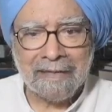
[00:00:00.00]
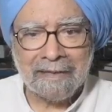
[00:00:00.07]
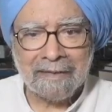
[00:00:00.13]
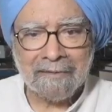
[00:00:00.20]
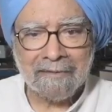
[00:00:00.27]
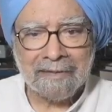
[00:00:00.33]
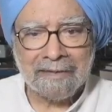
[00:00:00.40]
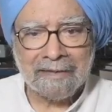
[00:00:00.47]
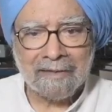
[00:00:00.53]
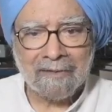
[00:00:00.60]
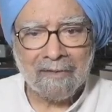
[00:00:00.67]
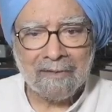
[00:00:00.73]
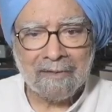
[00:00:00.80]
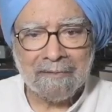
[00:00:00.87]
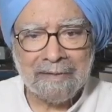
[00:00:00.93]
that our
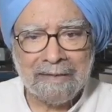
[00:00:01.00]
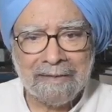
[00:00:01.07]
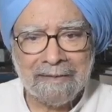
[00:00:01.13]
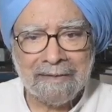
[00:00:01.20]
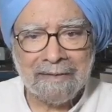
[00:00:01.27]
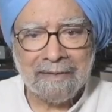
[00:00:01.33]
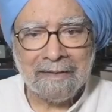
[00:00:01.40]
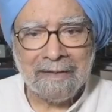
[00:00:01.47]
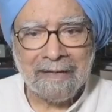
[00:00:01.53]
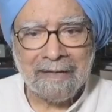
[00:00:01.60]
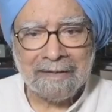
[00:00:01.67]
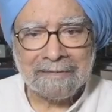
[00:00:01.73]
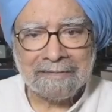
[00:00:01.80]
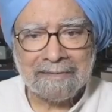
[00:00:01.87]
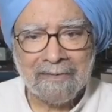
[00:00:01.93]
economy
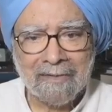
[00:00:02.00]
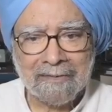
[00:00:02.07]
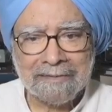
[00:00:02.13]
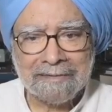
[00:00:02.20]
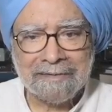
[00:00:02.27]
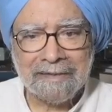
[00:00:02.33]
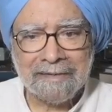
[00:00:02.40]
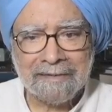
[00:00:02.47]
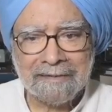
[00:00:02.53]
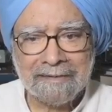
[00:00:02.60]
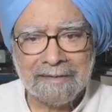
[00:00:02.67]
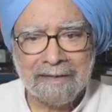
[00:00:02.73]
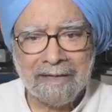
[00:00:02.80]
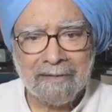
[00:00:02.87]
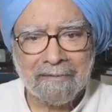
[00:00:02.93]
has not yet
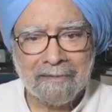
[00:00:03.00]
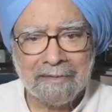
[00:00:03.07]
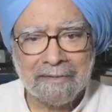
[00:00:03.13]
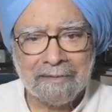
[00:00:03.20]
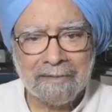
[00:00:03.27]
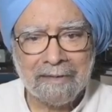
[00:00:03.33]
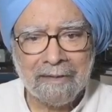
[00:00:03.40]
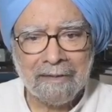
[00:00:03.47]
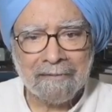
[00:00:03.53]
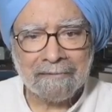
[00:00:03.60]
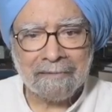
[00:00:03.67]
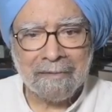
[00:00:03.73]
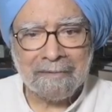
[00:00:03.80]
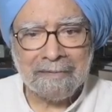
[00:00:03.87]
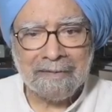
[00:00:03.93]
recovered
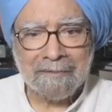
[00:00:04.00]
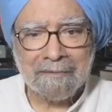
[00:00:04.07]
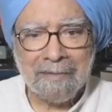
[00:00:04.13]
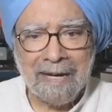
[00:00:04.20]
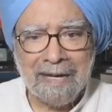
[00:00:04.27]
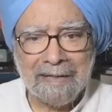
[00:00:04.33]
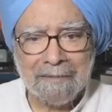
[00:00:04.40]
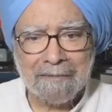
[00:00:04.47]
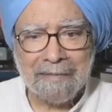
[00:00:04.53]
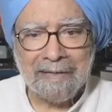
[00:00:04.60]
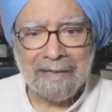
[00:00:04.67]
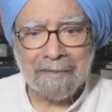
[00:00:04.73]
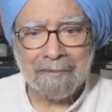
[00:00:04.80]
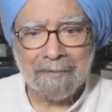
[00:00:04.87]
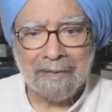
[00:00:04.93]
from the
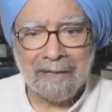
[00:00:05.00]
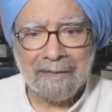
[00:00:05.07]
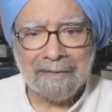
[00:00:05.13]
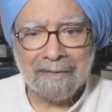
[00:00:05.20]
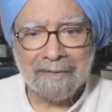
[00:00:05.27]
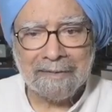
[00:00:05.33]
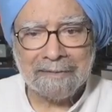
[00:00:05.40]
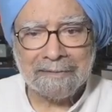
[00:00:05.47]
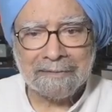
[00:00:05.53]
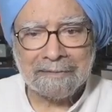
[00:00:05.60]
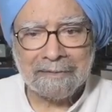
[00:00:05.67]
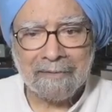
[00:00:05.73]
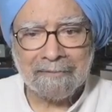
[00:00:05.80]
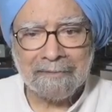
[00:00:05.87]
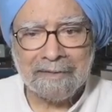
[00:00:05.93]
man-made
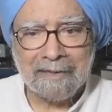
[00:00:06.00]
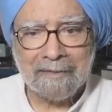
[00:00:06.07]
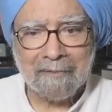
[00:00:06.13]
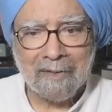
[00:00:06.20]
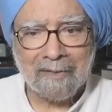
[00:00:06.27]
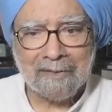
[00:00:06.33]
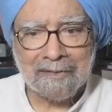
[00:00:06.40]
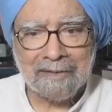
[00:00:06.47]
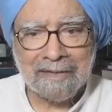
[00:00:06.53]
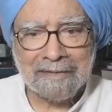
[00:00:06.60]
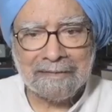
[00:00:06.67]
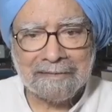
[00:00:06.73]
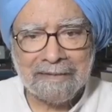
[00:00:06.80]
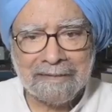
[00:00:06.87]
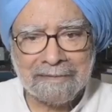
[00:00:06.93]
blunders of
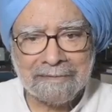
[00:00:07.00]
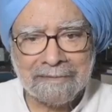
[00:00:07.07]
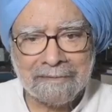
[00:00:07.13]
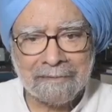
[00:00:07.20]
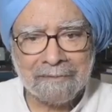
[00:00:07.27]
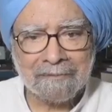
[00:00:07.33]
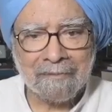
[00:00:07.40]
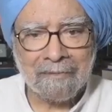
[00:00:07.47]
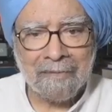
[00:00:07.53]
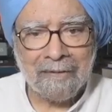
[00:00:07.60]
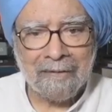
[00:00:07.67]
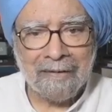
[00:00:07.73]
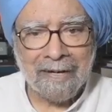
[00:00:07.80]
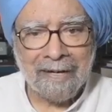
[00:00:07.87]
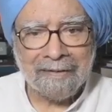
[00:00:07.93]
demonetization
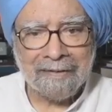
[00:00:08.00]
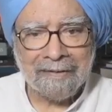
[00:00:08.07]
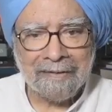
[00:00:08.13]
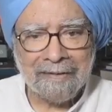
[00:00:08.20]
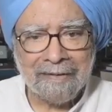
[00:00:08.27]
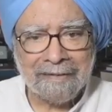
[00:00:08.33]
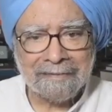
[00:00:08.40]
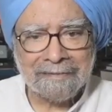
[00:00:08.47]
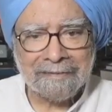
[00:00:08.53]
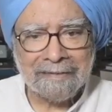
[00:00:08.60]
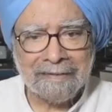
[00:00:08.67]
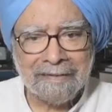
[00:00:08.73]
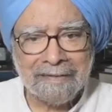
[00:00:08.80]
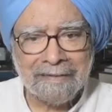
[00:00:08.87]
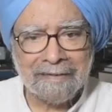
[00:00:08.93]
and a
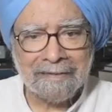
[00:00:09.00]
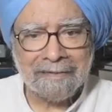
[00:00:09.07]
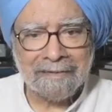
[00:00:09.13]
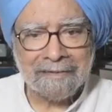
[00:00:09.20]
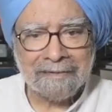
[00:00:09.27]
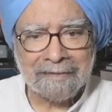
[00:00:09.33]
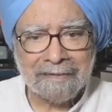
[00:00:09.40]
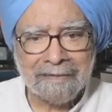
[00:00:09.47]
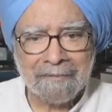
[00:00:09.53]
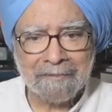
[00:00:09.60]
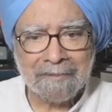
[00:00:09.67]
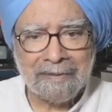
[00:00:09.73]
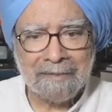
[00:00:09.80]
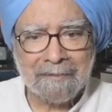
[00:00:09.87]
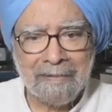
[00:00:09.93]
hastily
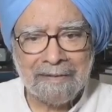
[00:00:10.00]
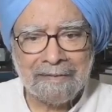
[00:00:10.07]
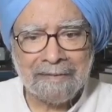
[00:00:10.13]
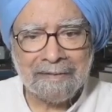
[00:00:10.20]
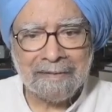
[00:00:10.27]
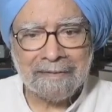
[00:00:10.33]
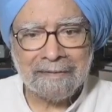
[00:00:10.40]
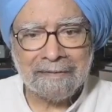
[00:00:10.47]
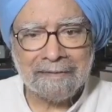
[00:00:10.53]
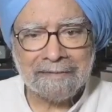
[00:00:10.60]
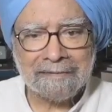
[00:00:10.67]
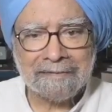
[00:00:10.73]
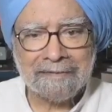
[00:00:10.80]
implemented